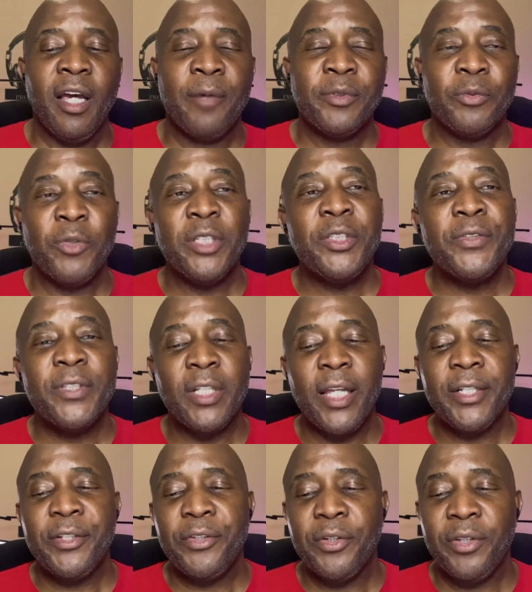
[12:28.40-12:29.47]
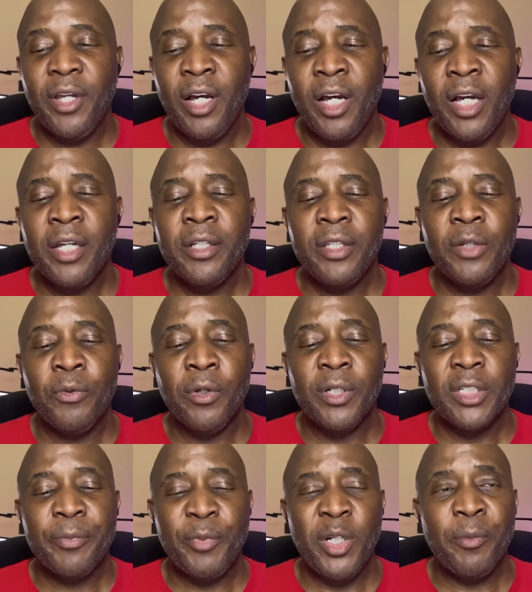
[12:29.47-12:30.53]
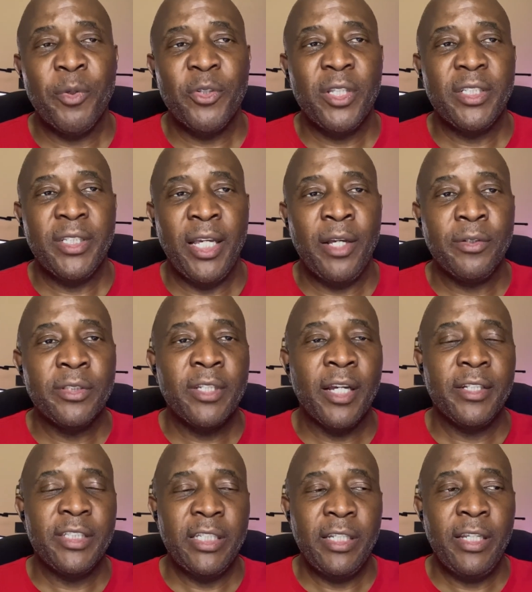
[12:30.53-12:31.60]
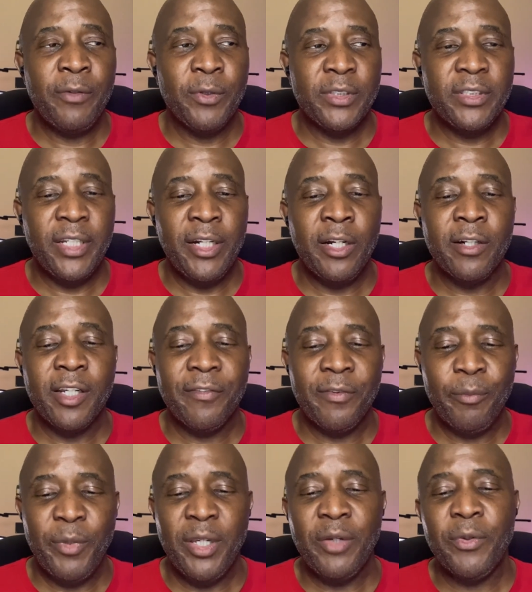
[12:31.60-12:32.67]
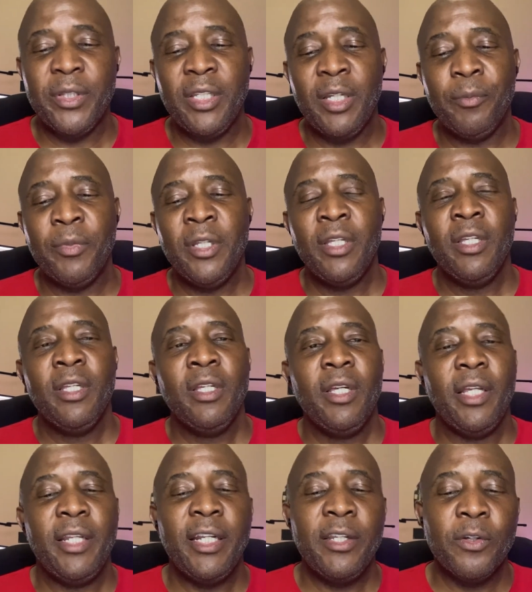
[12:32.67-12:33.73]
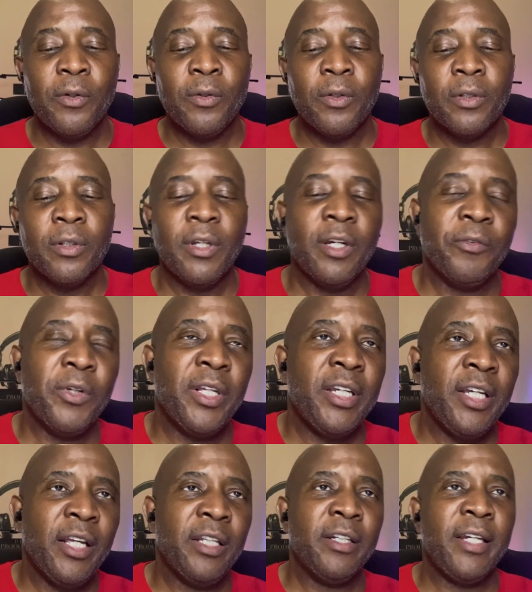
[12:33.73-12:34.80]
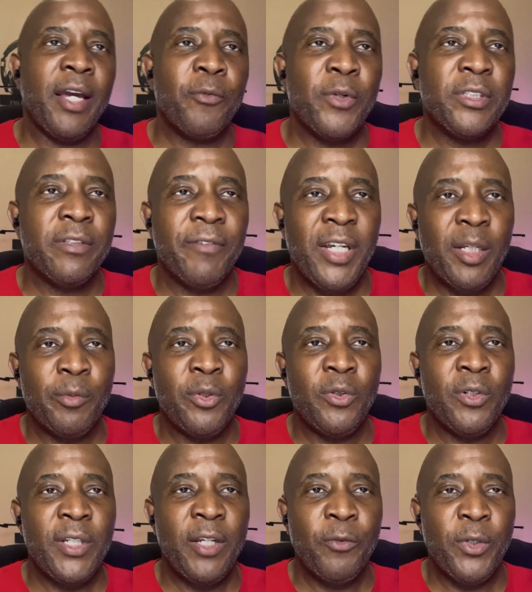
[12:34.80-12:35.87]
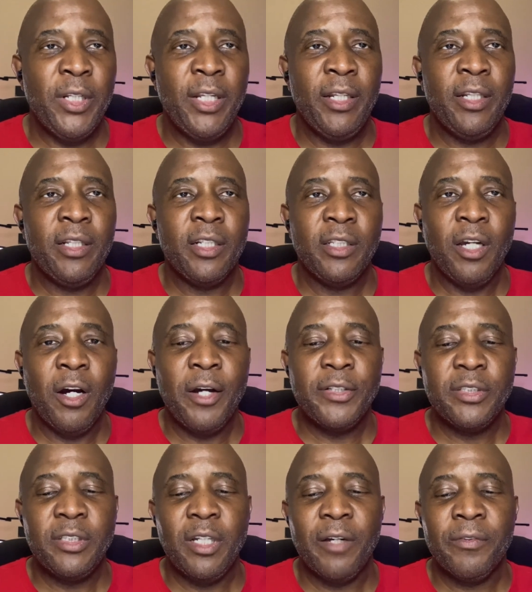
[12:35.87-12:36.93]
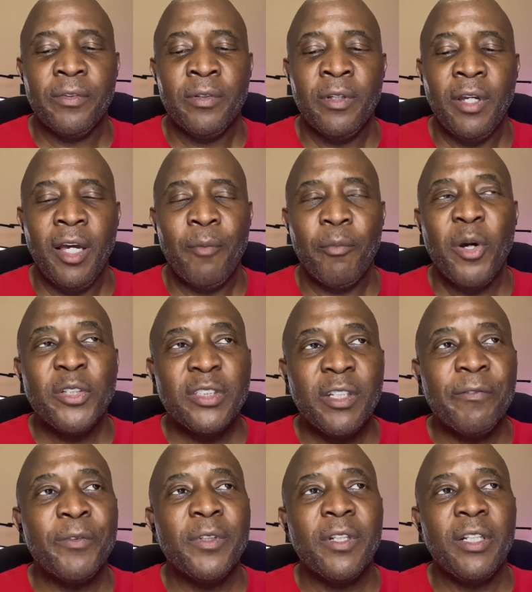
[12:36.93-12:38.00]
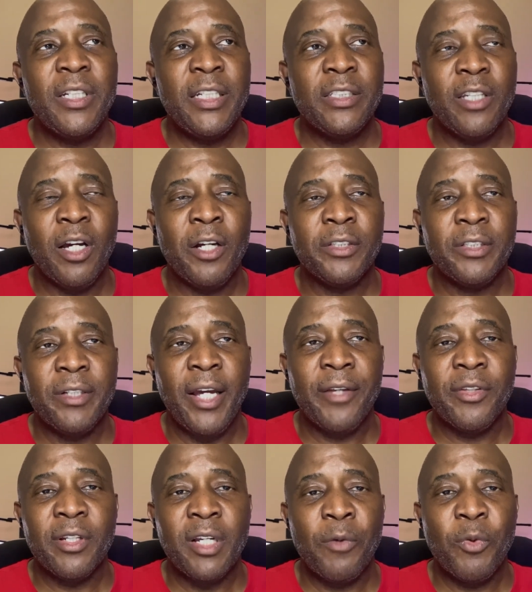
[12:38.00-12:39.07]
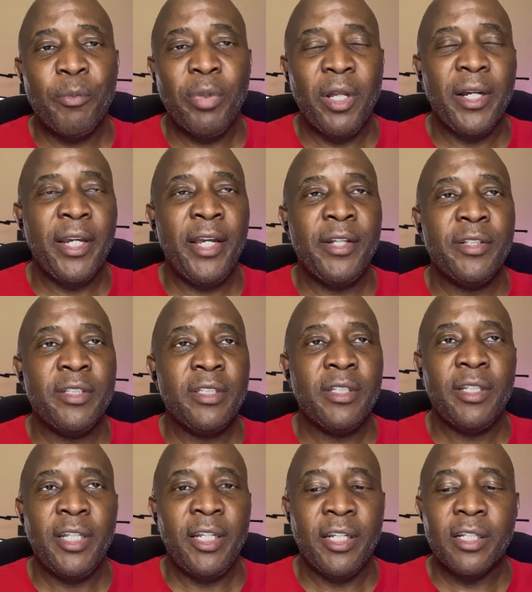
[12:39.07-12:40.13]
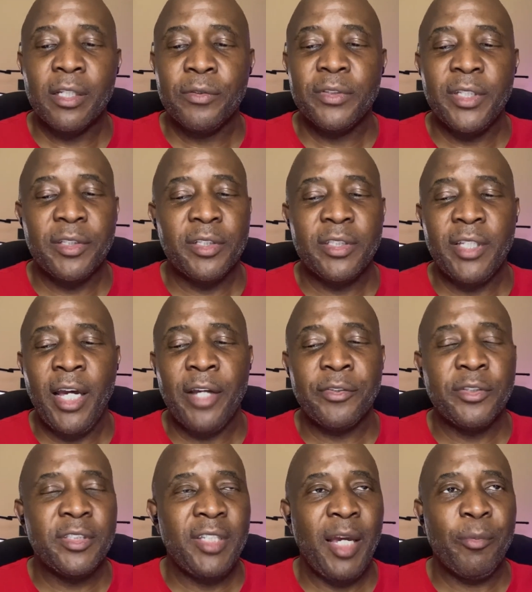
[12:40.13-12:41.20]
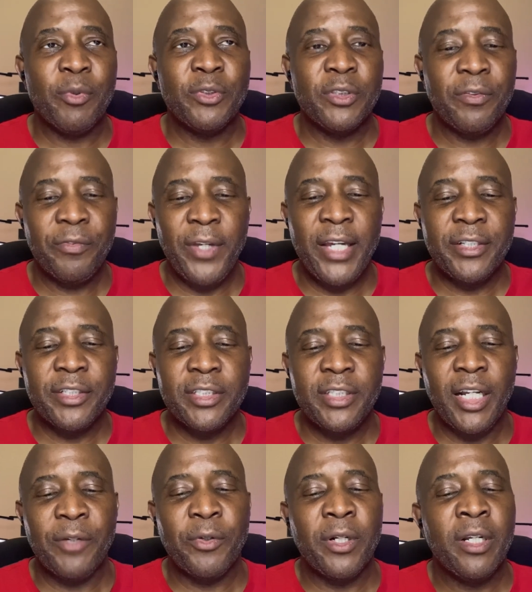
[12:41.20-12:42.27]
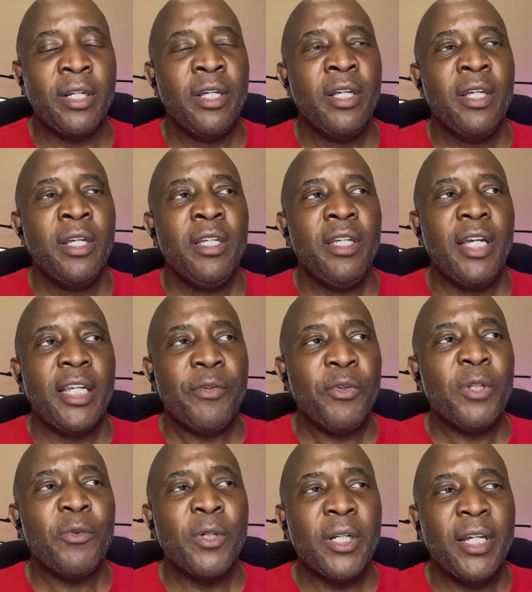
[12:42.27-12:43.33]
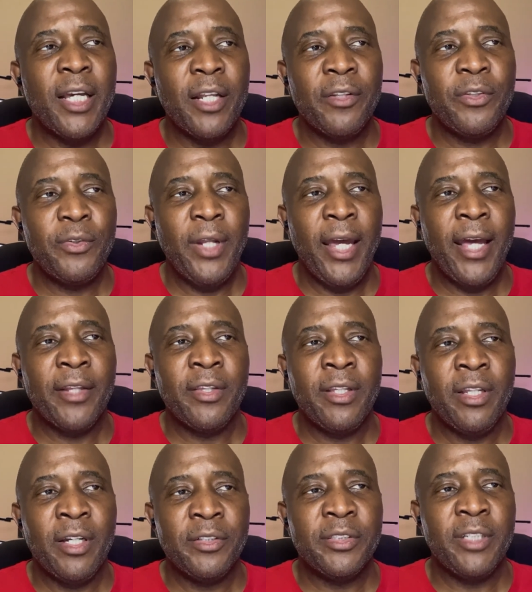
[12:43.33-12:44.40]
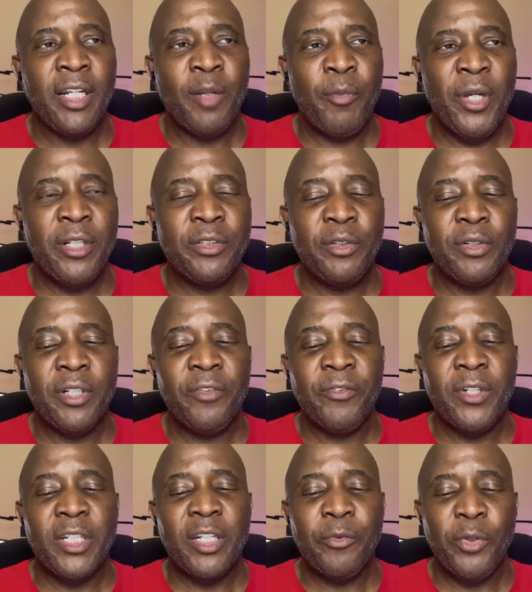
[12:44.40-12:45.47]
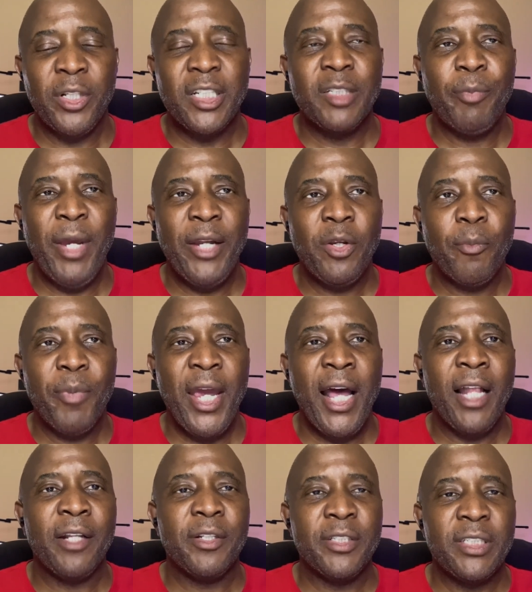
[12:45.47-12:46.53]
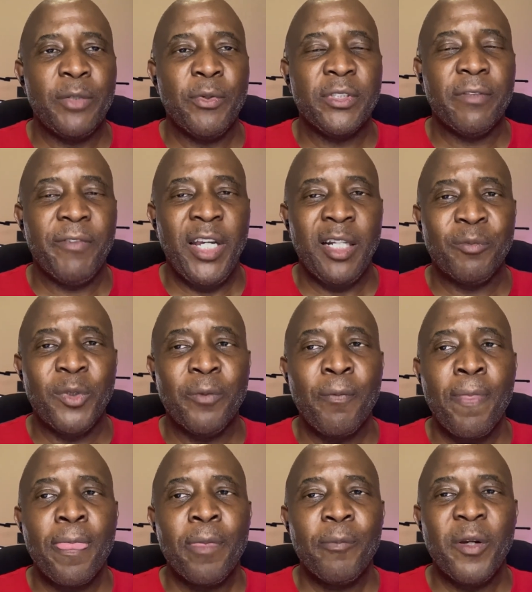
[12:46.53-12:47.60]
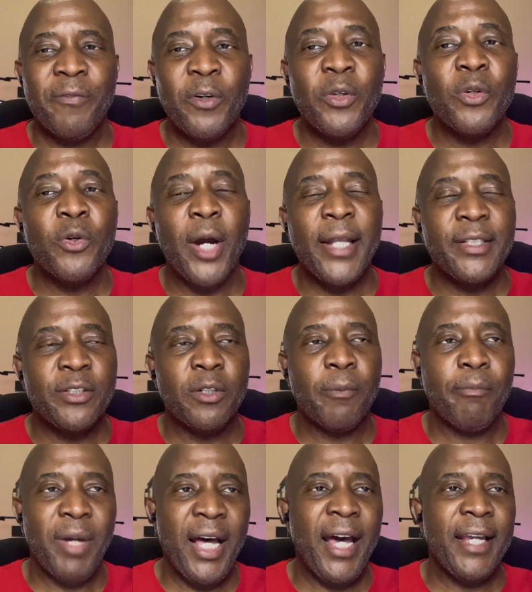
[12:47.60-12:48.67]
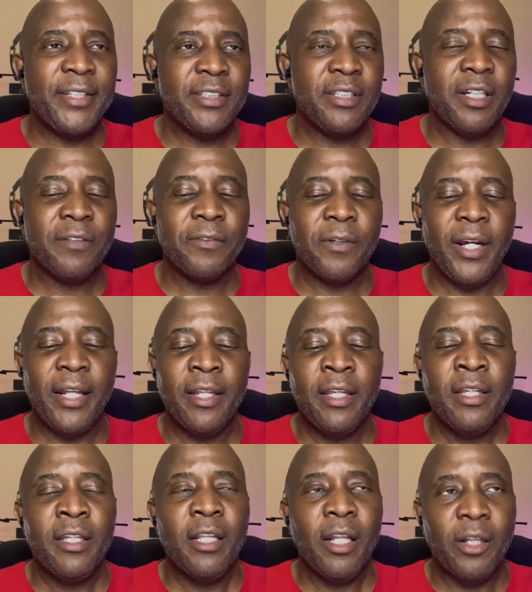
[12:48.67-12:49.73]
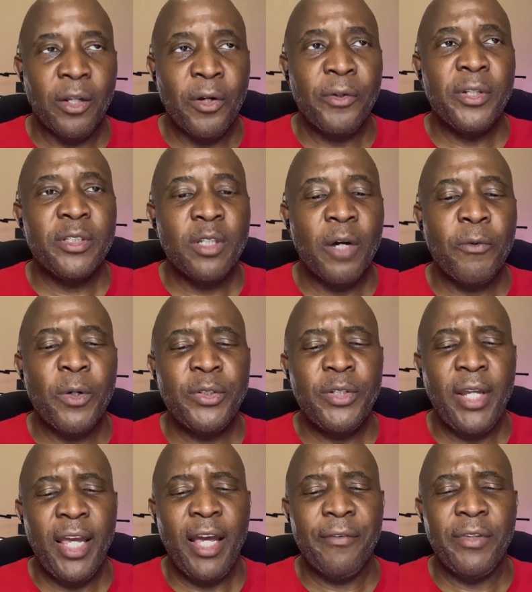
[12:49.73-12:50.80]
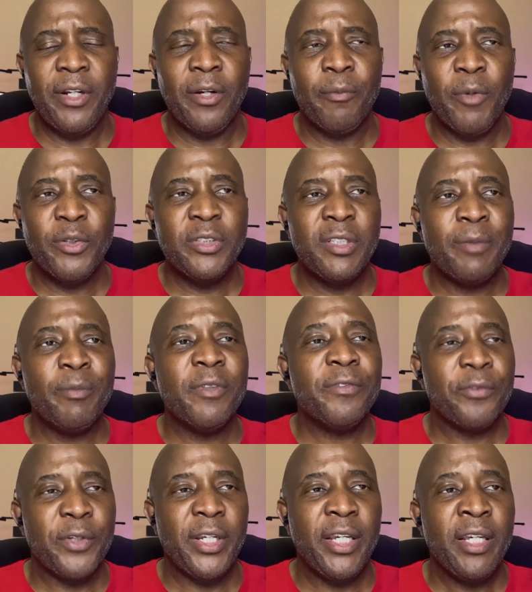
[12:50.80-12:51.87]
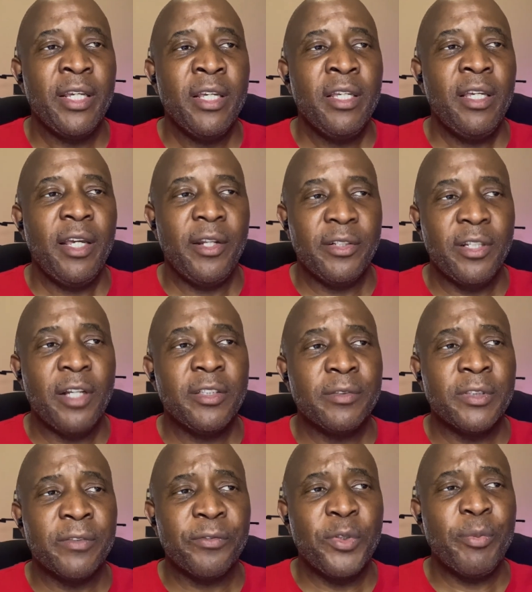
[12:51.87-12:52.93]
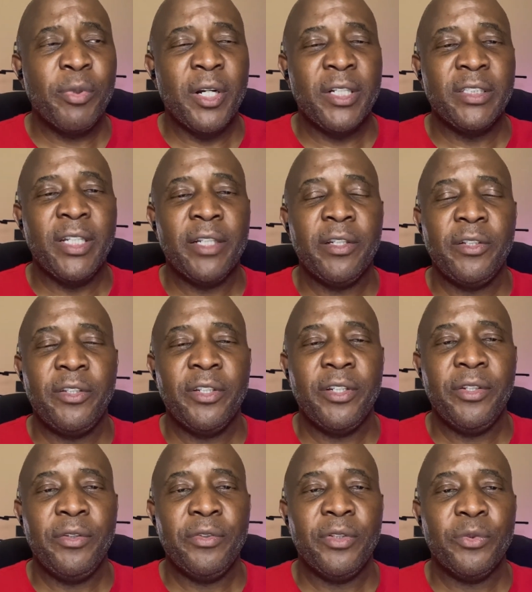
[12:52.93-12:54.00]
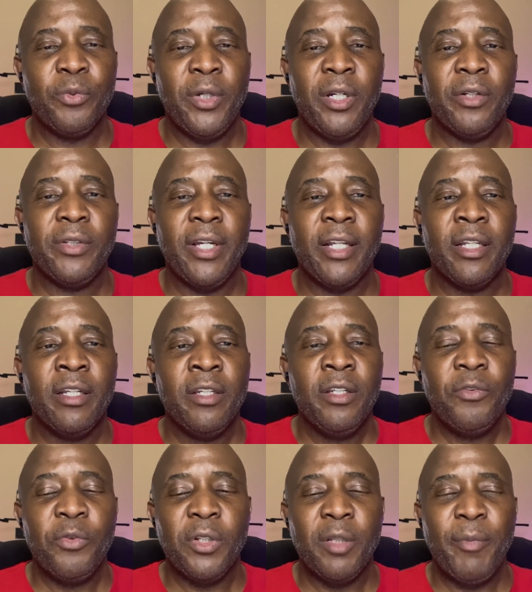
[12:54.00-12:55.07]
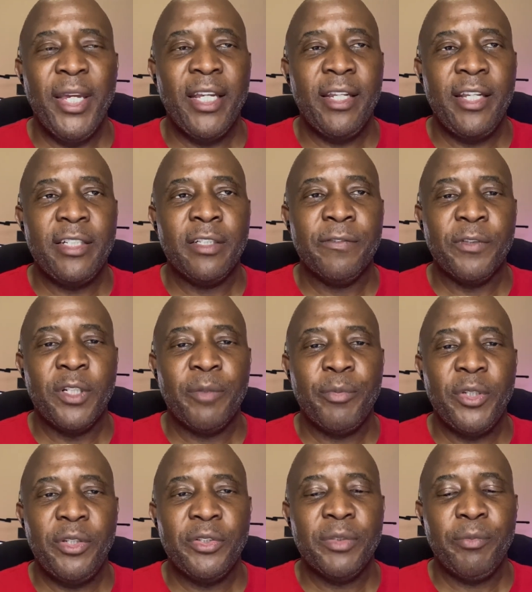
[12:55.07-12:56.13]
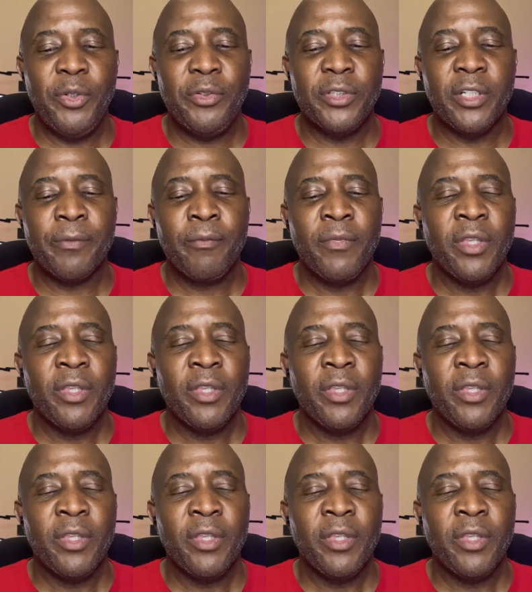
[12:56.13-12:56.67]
So once you selected your DAW, you want to experiment with the sounds, kind of see what's there, get familiar with them, and then you'll really kind of look at what's available within the DAW itself. Most of these DAWs that are out there come with plugins and include synthesizers, samplers, effects, etc. And you really want to kind of do that and understand it better so you can really expand your palette and see what's available before you go out and start buying stuff, right? Learn the software that you have there. Most of them are free, and there's also some free plugins out there that you can use as well that really make it easy for you to produce music.